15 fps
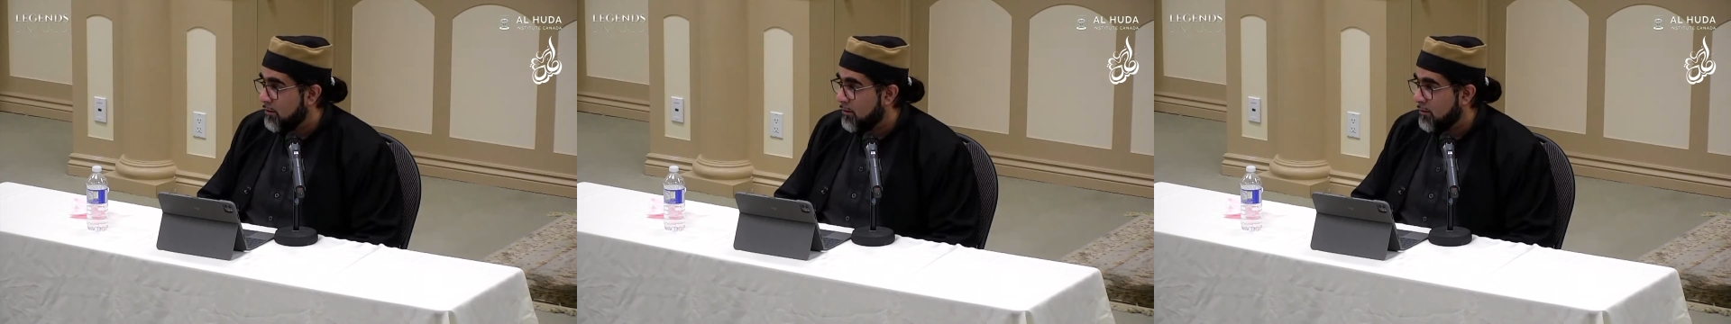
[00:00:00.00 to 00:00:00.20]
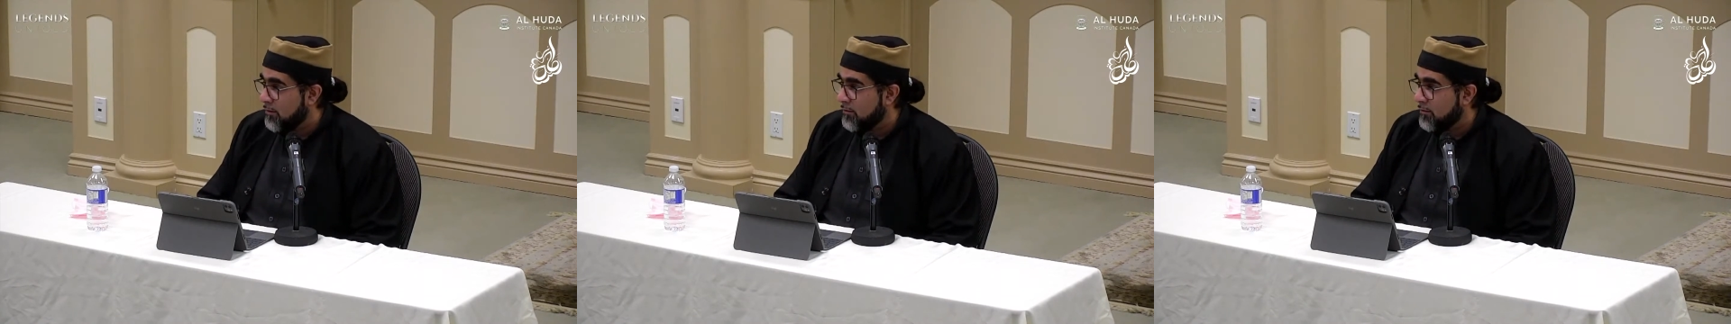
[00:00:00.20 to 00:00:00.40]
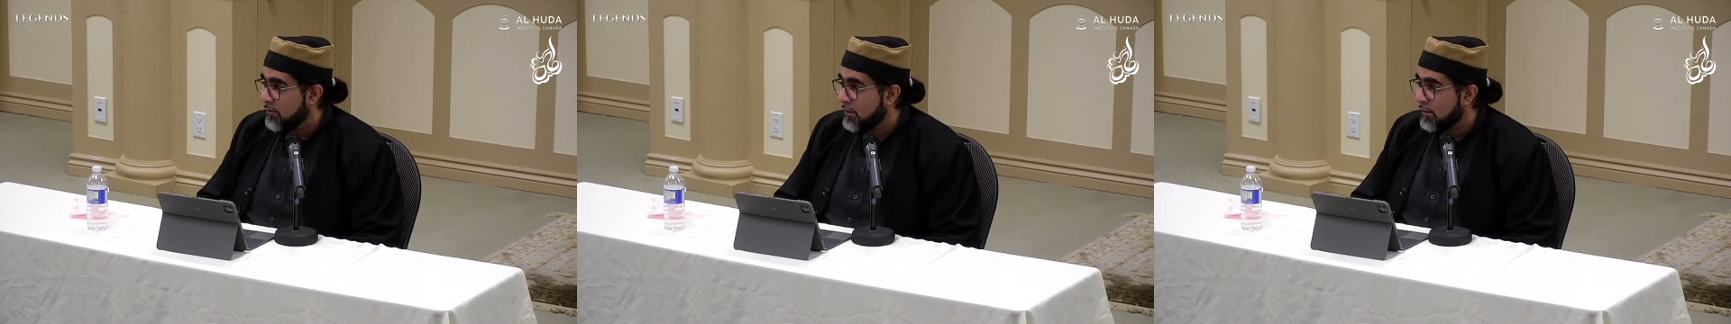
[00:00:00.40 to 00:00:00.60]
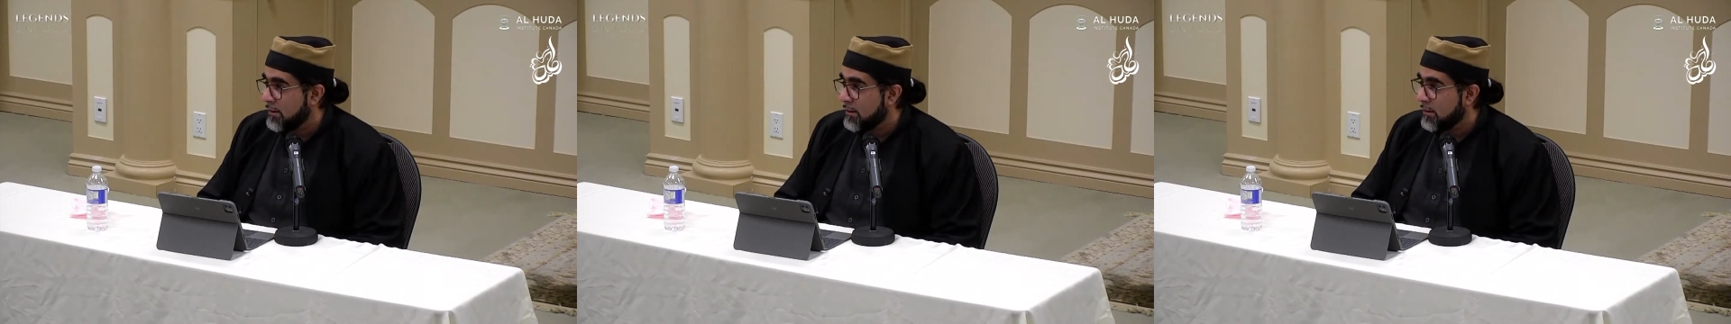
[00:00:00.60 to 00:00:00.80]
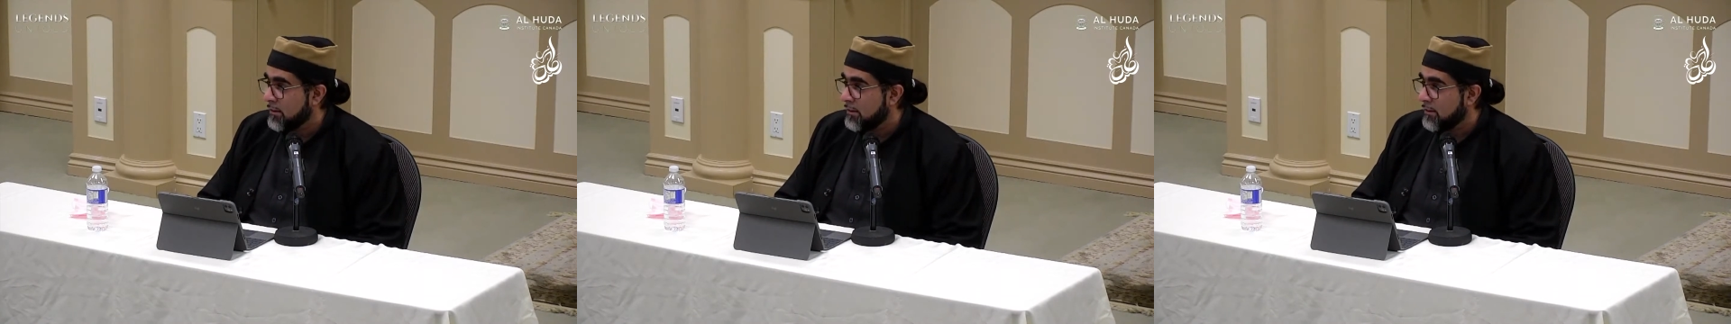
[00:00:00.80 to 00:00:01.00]

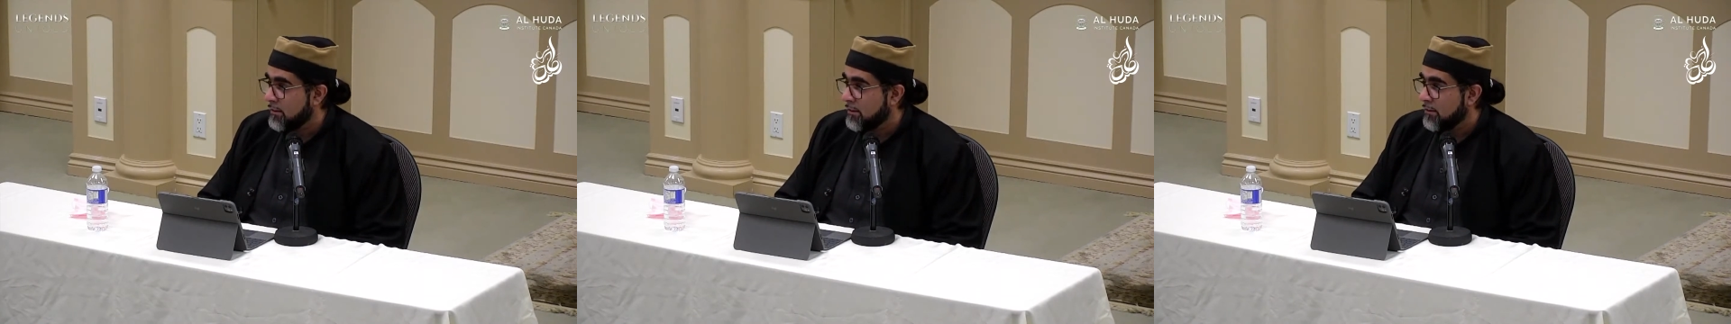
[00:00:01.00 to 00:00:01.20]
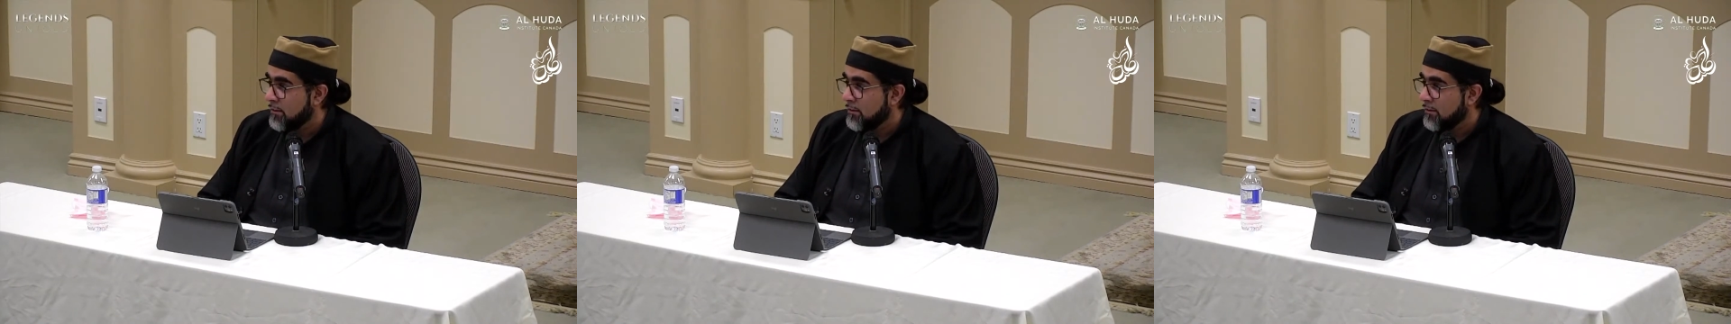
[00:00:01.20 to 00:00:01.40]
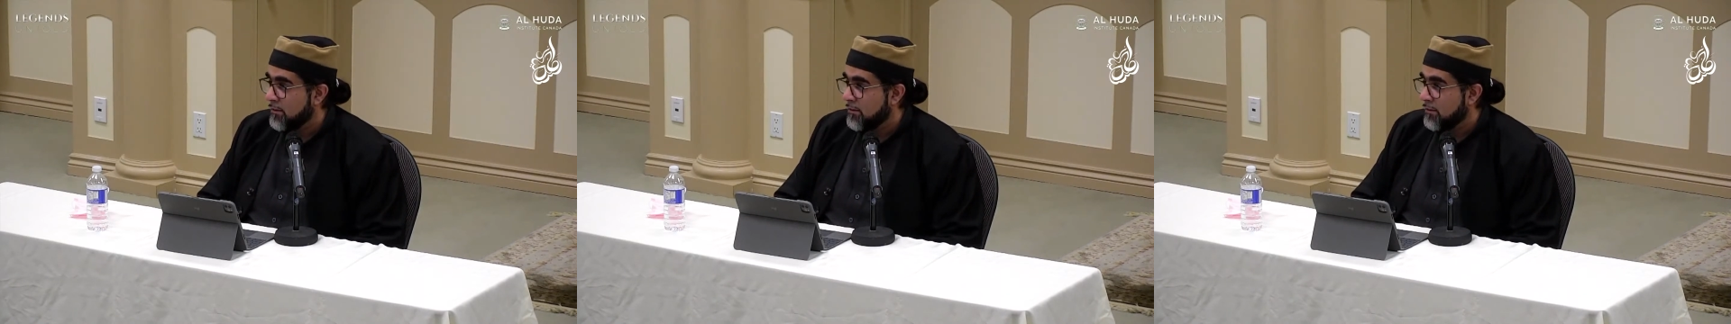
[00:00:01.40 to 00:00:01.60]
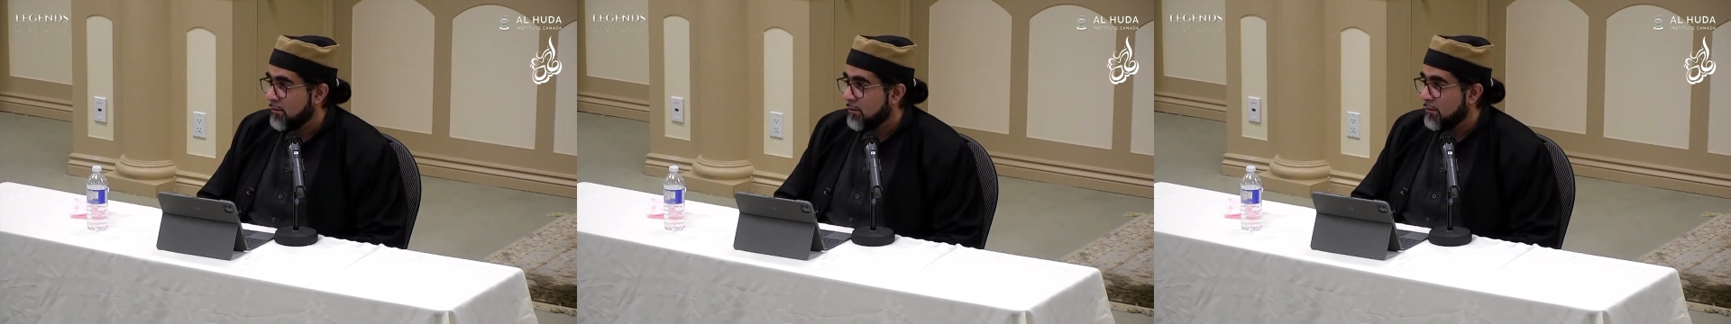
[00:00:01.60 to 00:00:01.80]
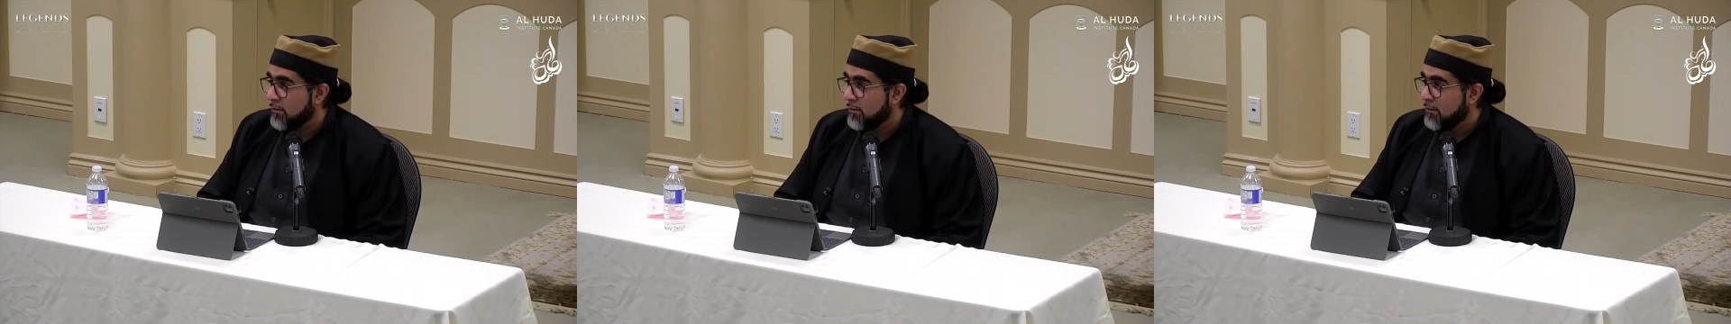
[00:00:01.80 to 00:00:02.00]

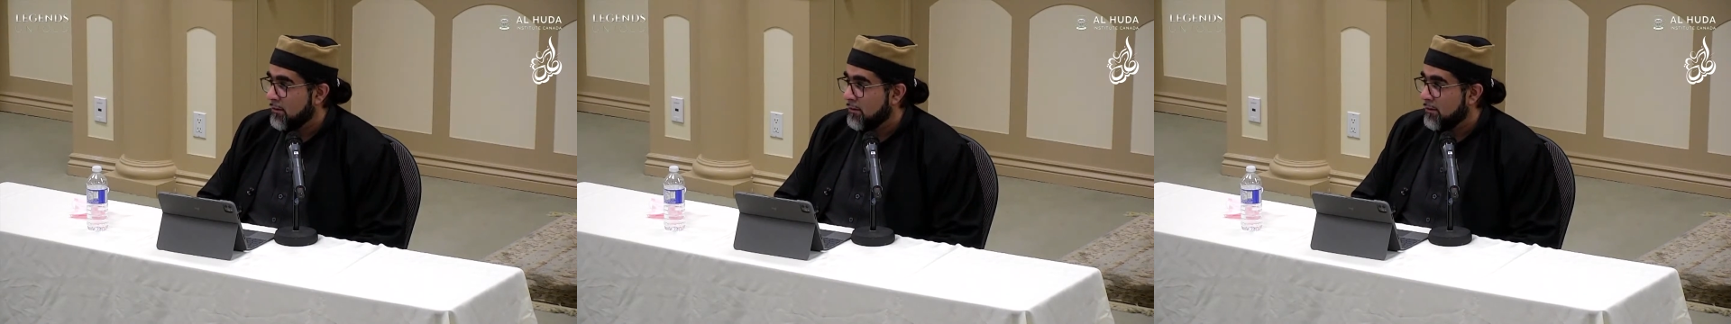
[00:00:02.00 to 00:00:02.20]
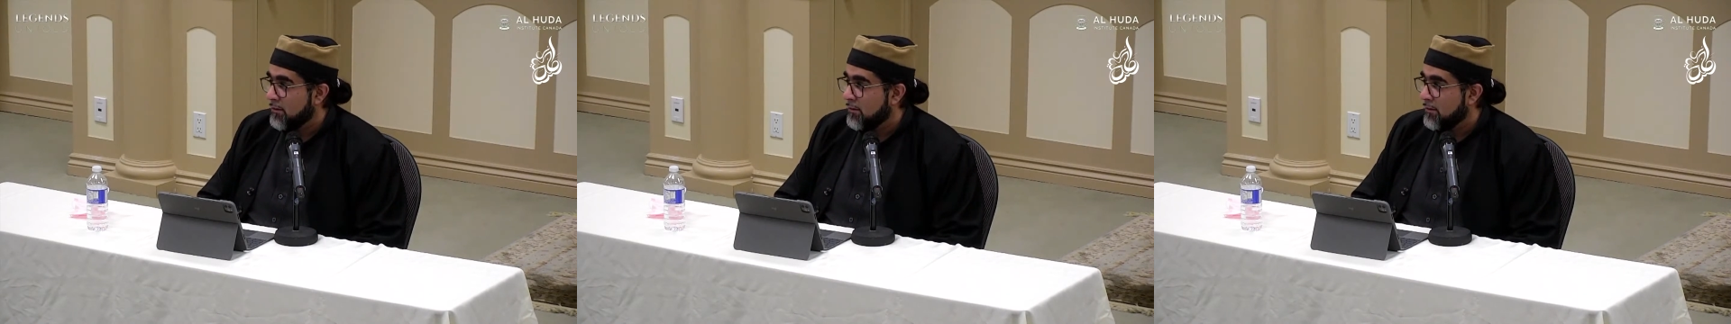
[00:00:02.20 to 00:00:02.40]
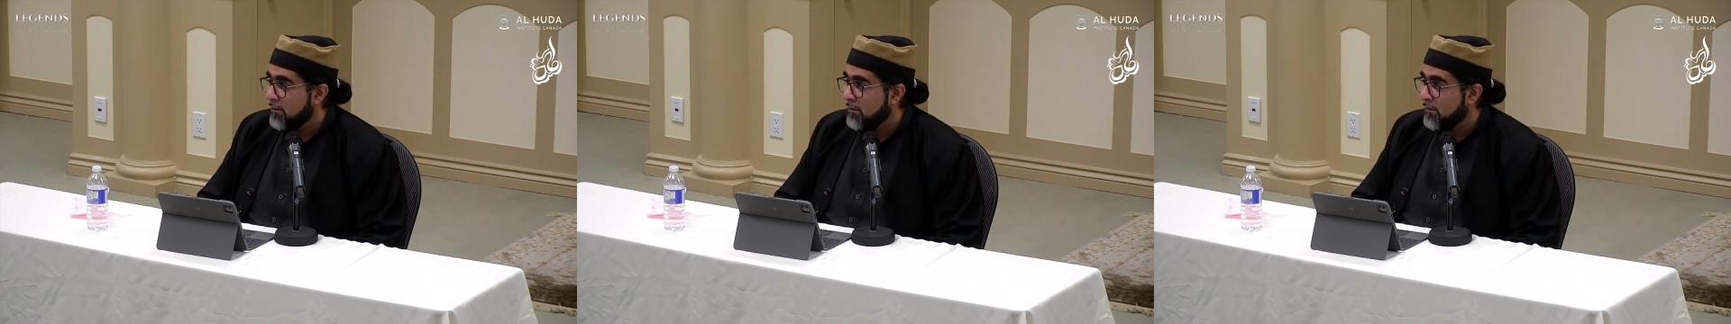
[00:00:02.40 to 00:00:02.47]
No one is speaking in this clip.